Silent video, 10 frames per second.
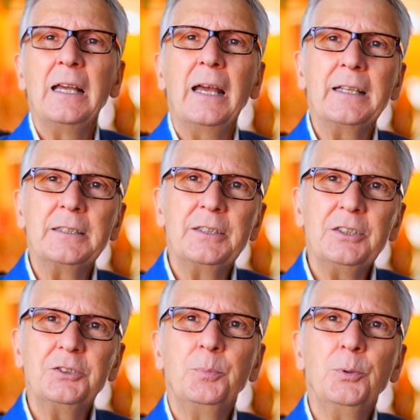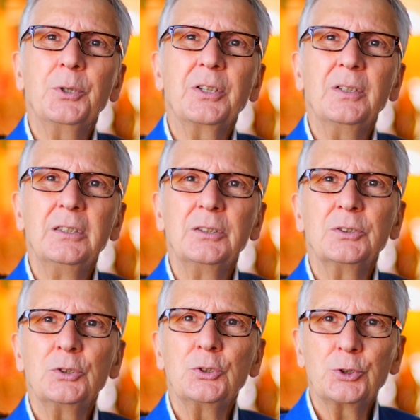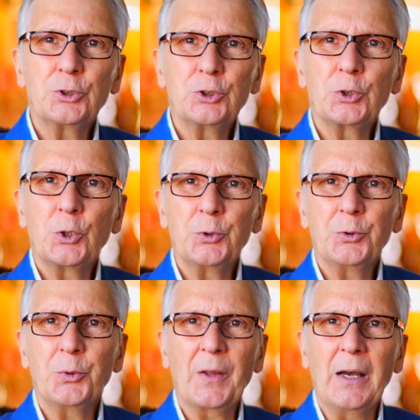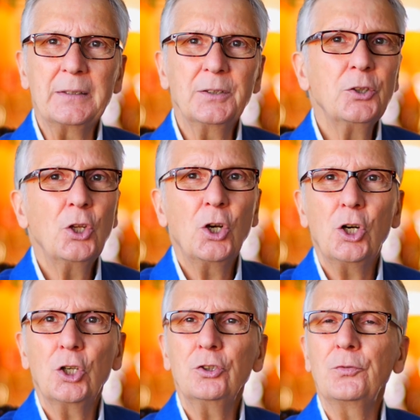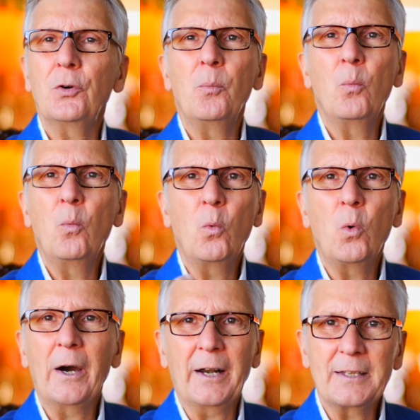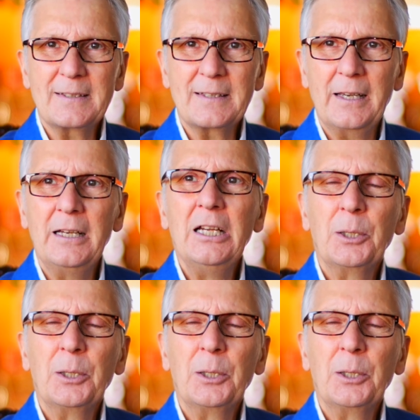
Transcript: And this book shows you that, not from what I say,